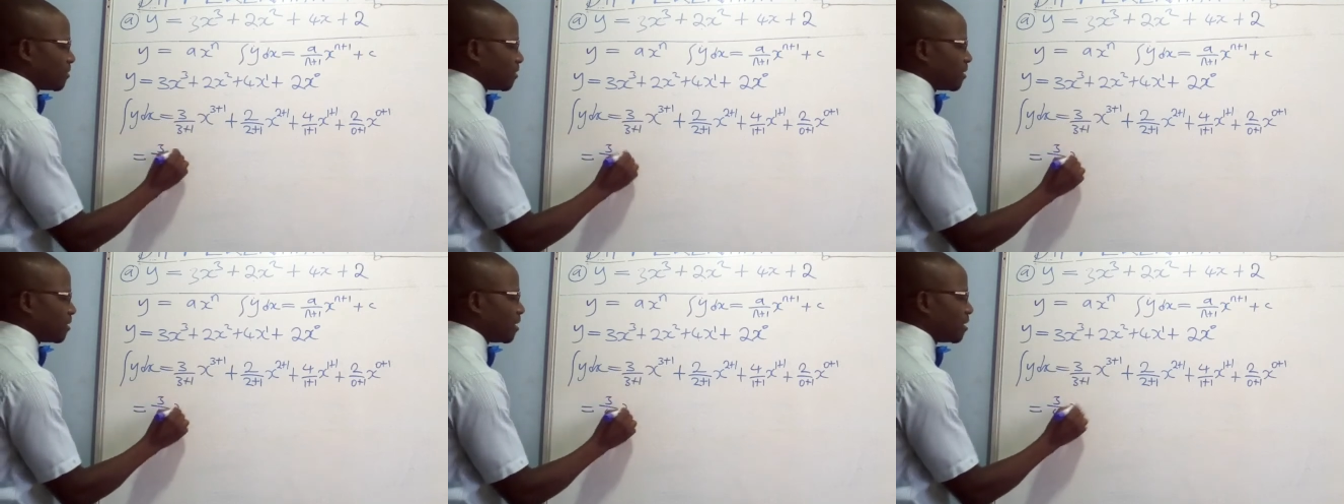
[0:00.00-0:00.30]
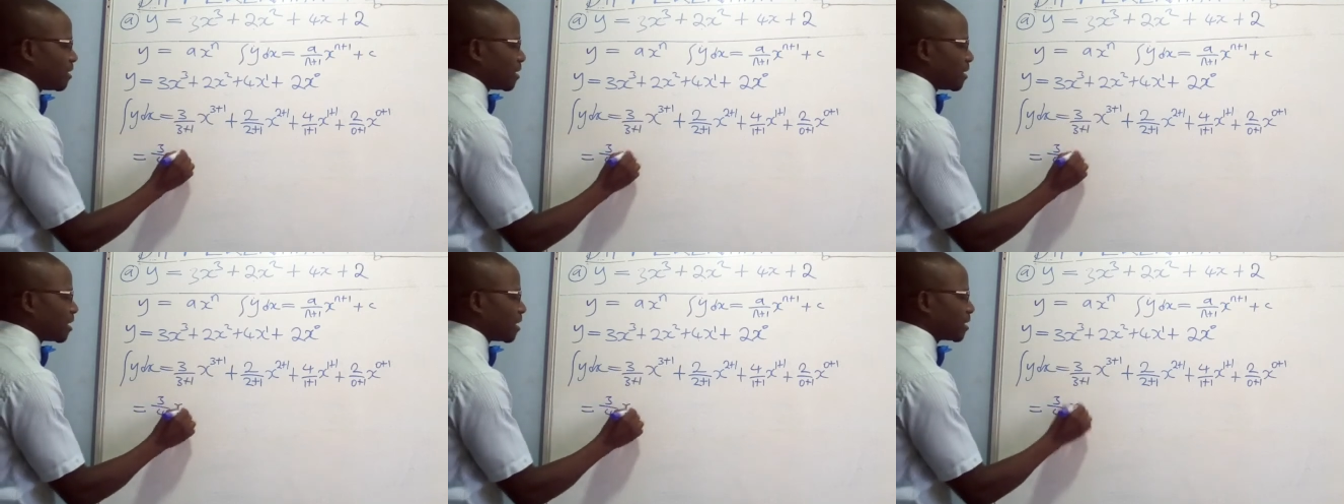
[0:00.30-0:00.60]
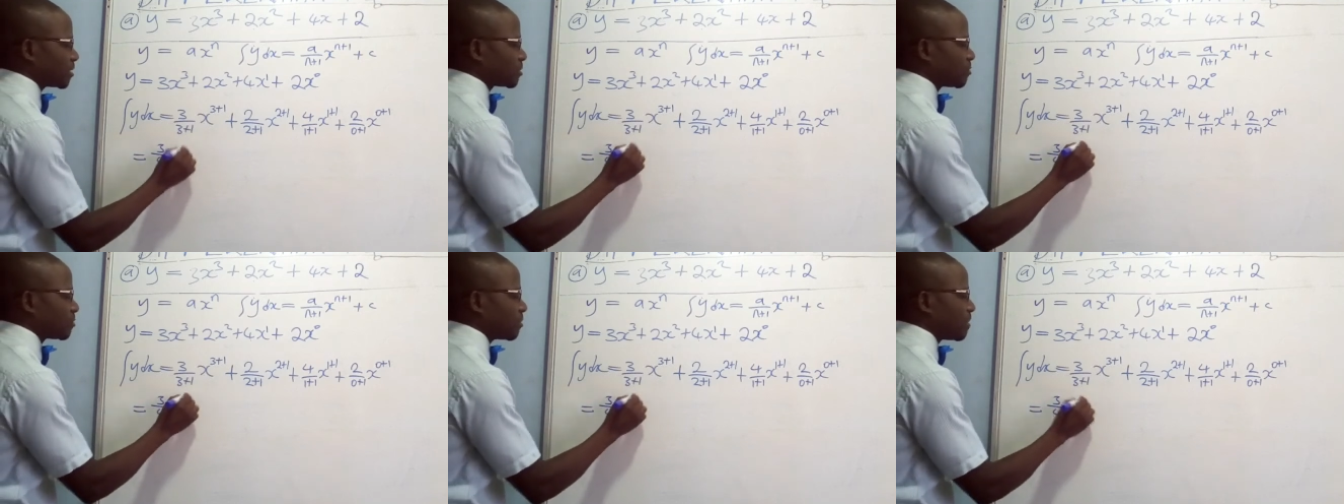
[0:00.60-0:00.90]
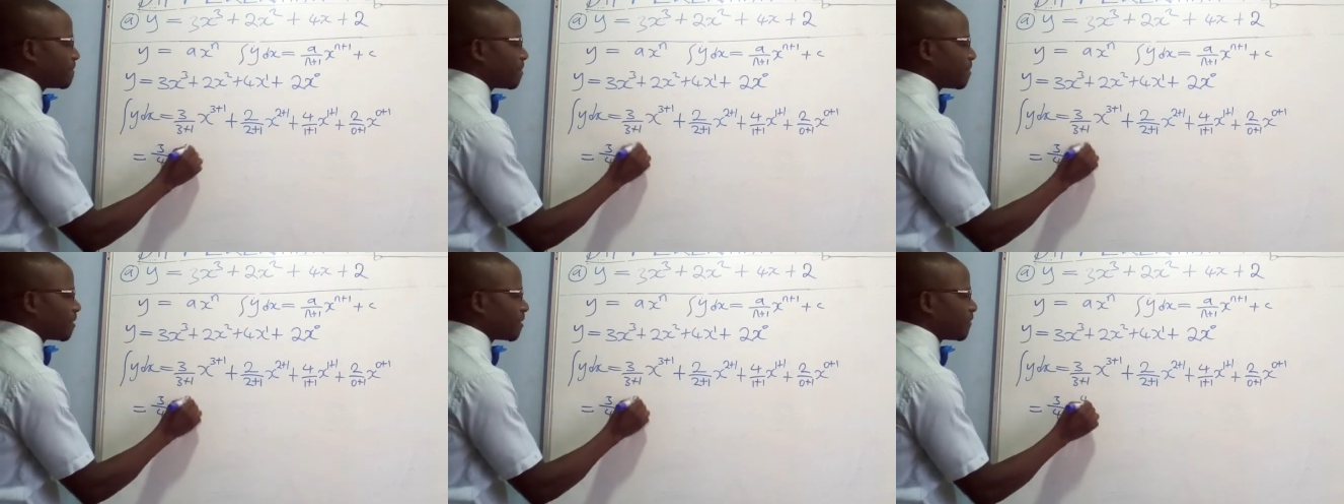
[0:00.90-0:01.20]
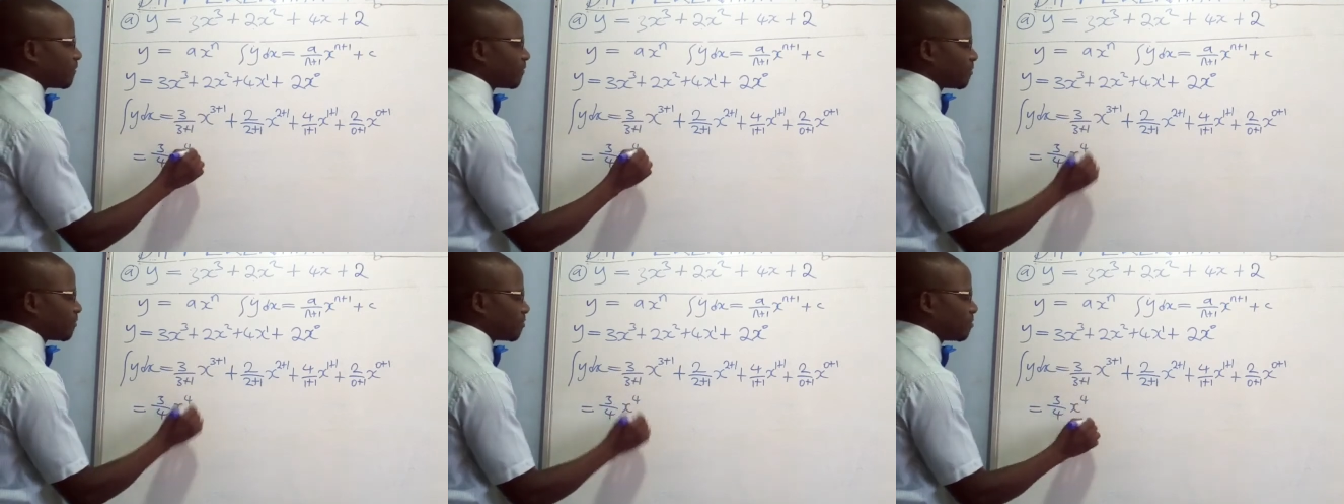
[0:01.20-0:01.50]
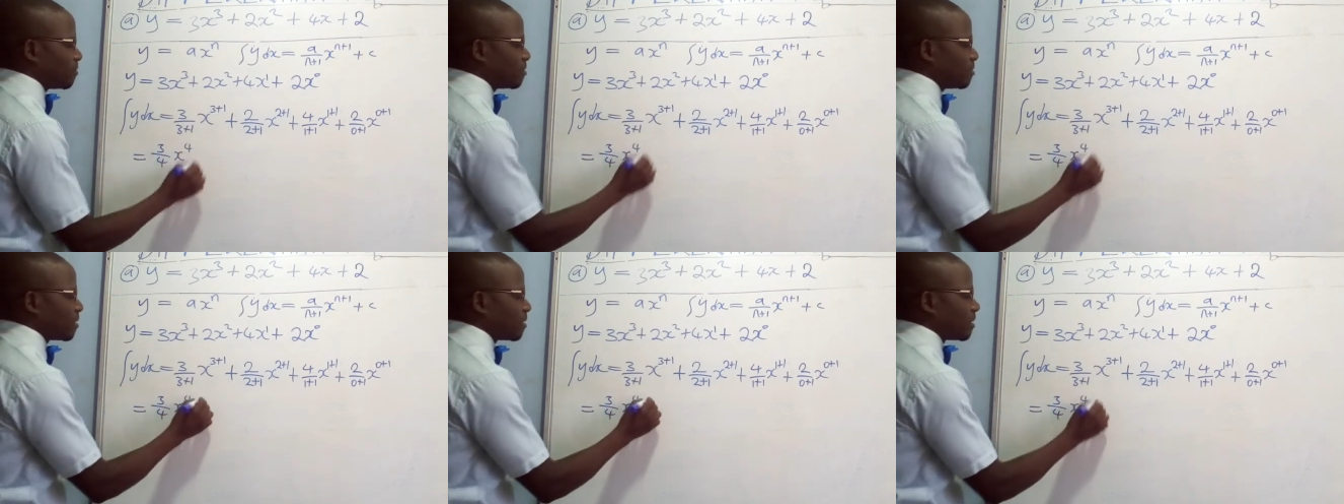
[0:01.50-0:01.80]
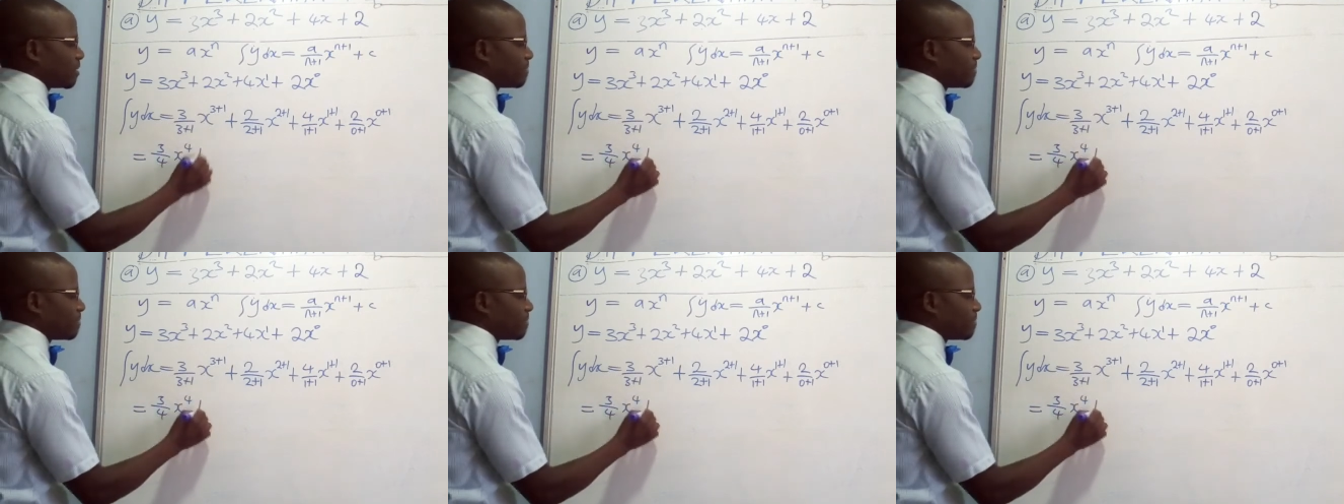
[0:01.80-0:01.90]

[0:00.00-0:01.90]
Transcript: Then x to the power 4